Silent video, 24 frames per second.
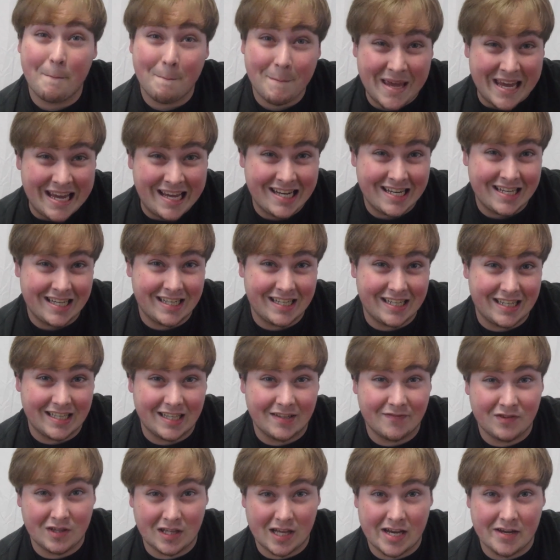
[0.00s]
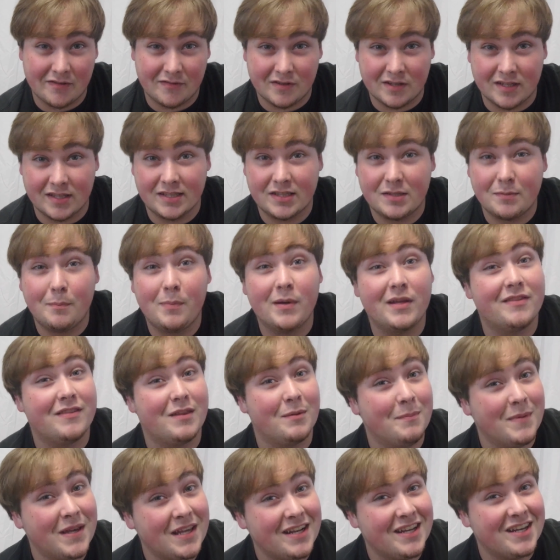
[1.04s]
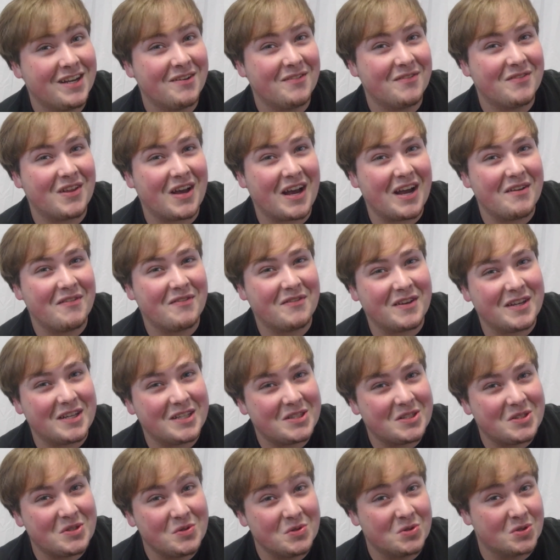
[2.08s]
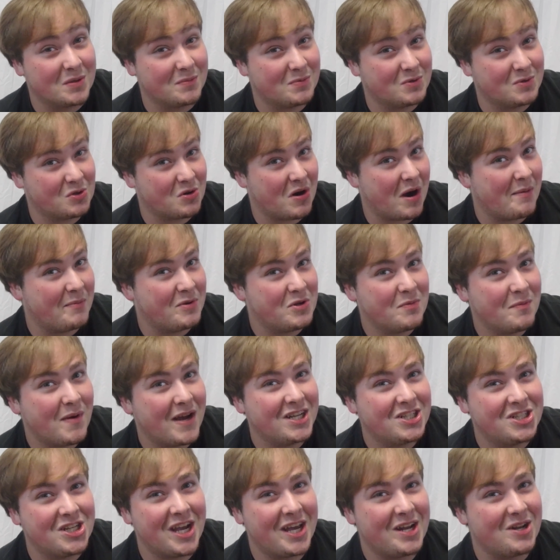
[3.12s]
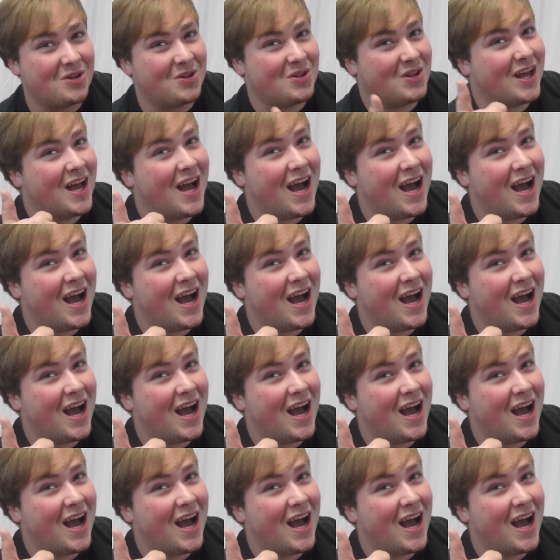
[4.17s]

Manning of life is, but the meaning of life is to subscribe to my channel.